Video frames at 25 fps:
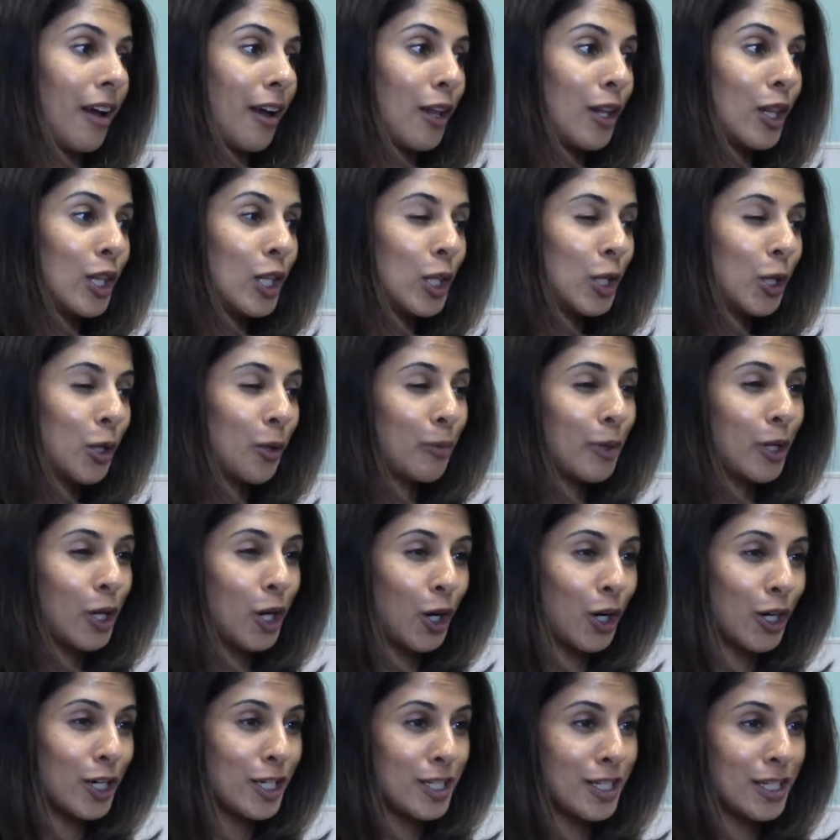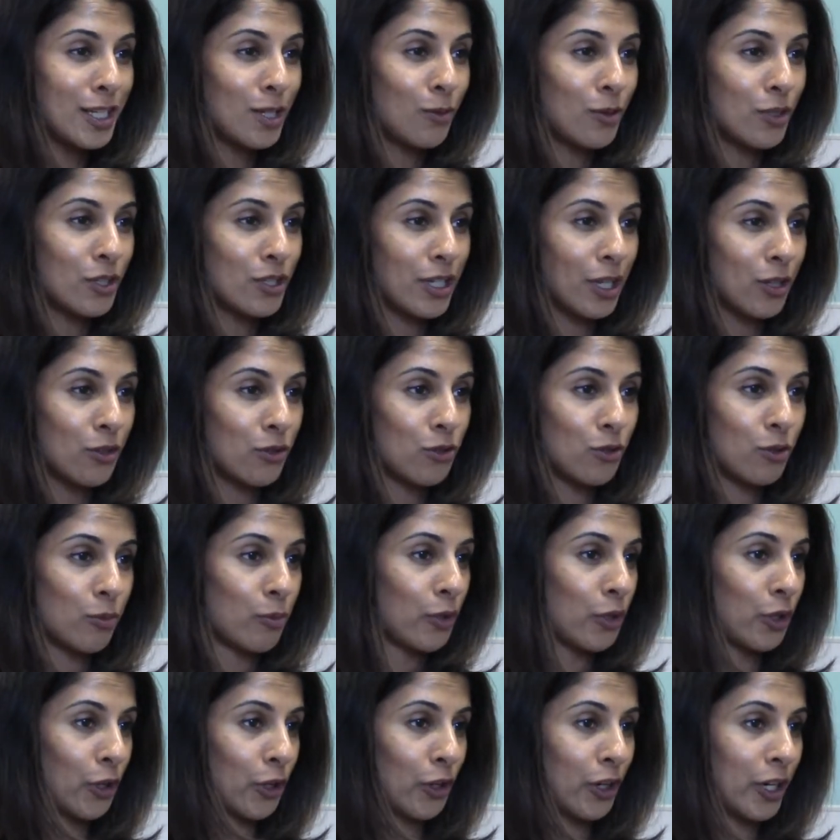a little bit artsy, which sounds
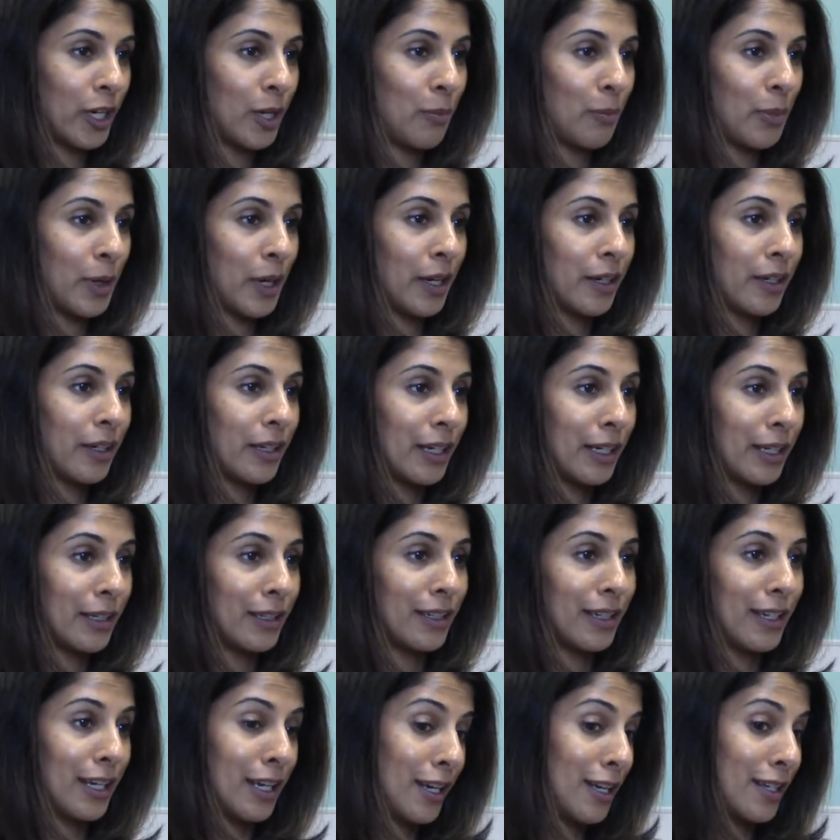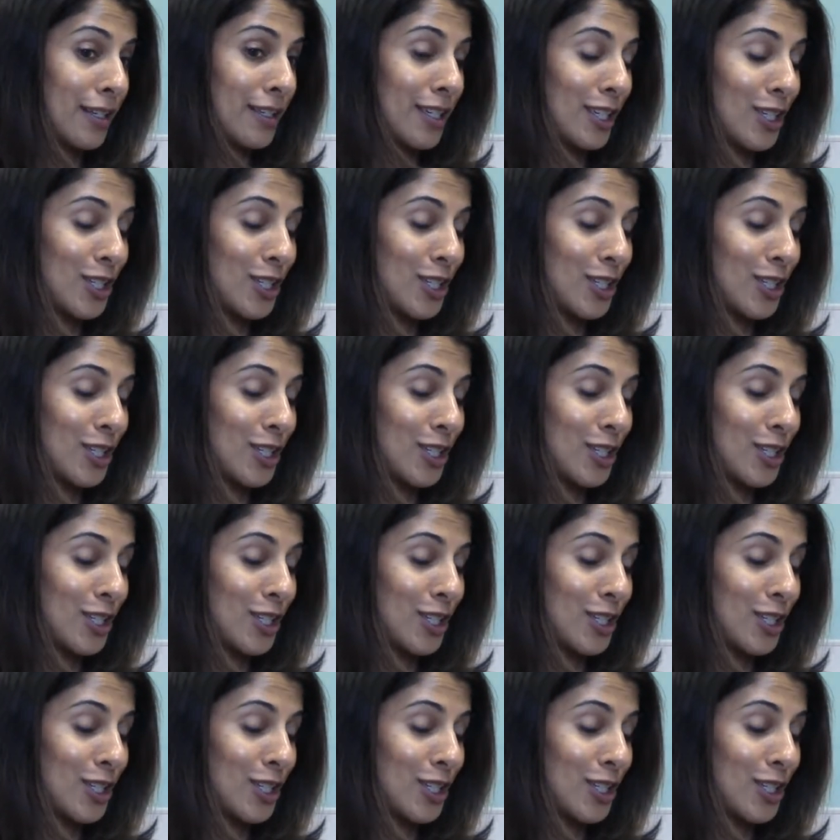super nerdy, but it is.